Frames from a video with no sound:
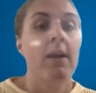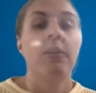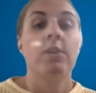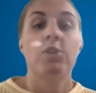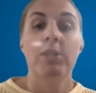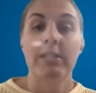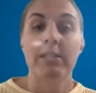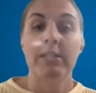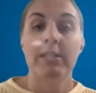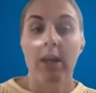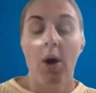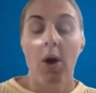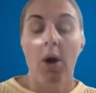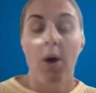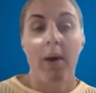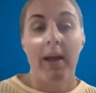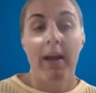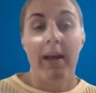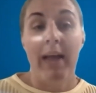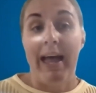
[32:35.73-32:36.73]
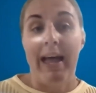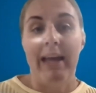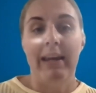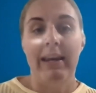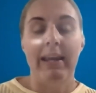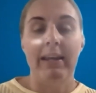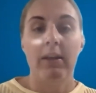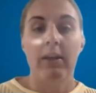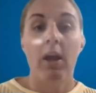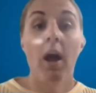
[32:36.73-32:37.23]
Just go ahead
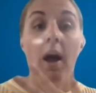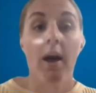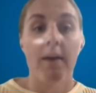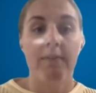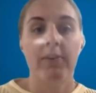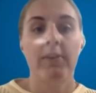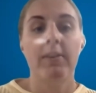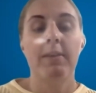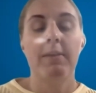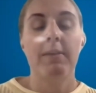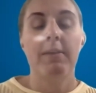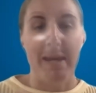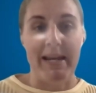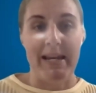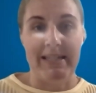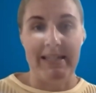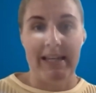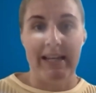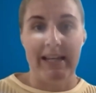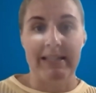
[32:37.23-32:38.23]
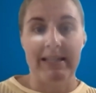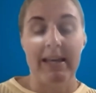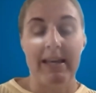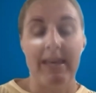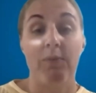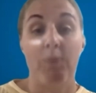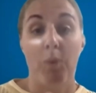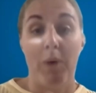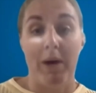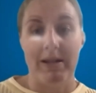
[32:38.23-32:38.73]
and cover the basics
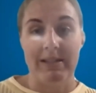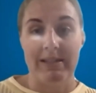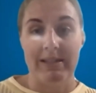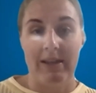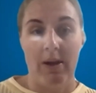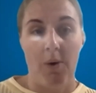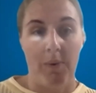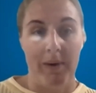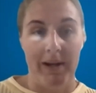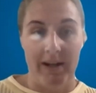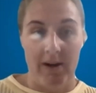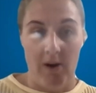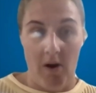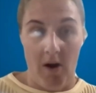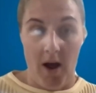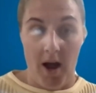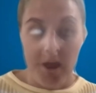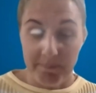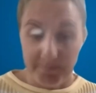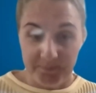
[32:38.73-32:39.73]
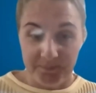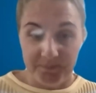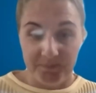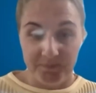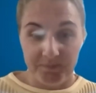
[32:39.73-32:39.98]
of what's going on.